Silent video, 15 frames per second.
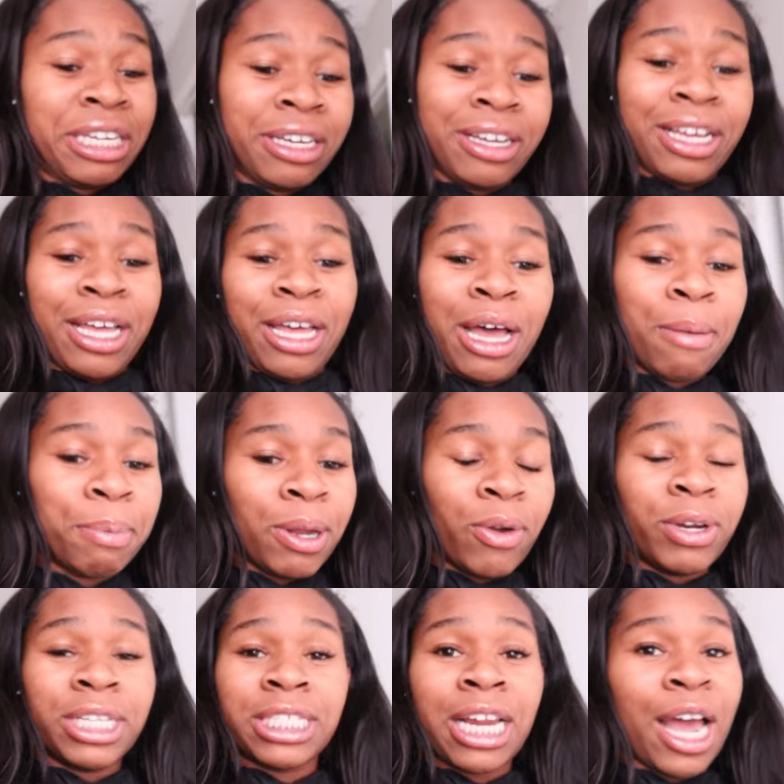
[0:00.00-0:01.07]
the
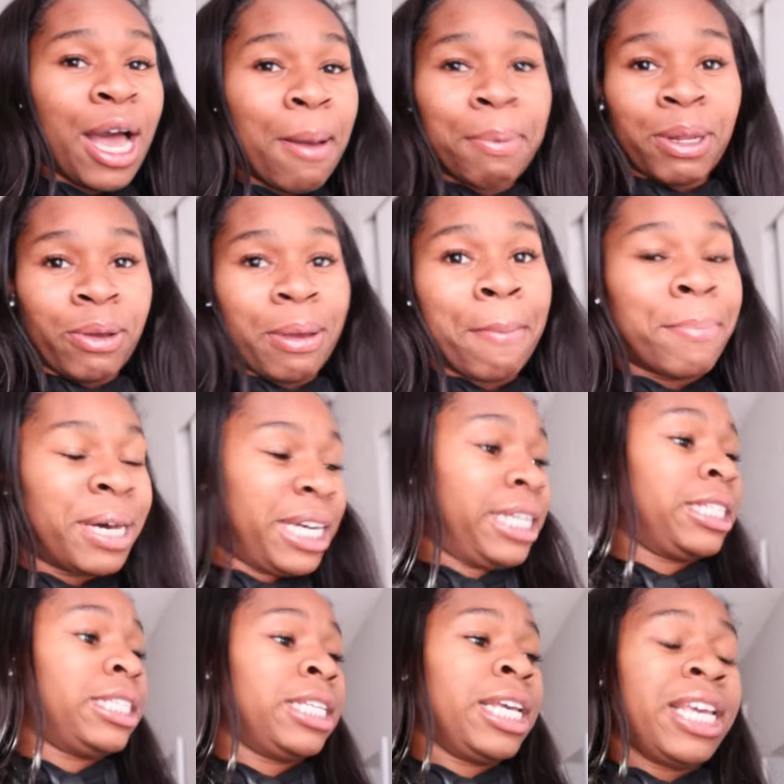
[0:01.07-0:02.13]
uploading is not uploading,
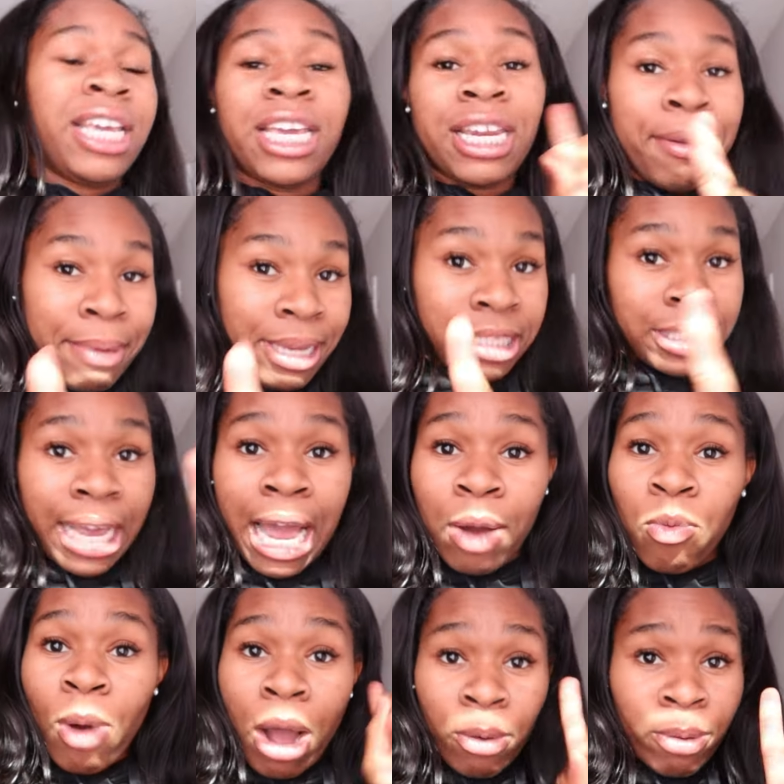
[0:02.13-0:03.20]
but in the
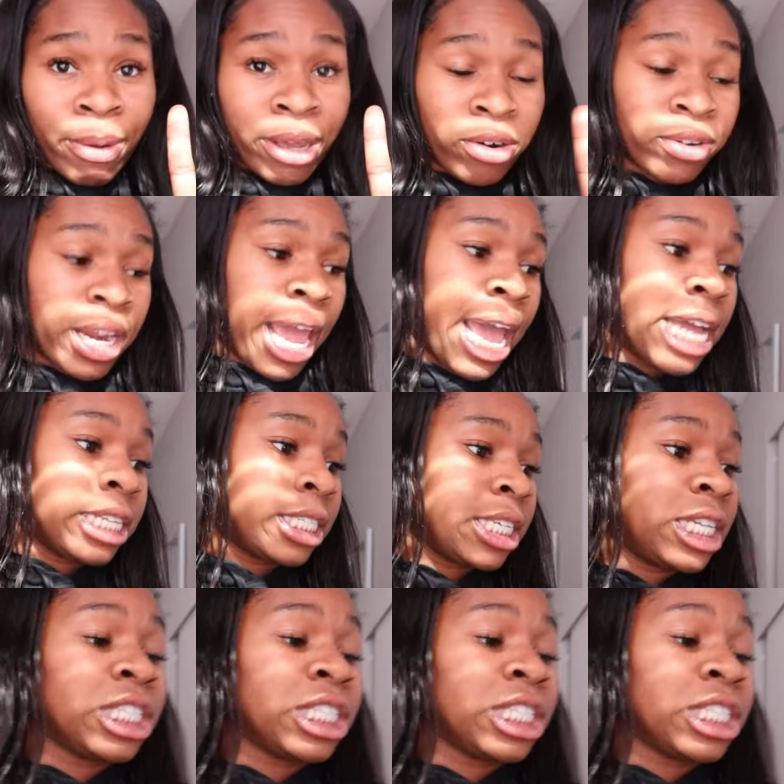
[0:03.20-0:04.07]
meantime, while we wait on that,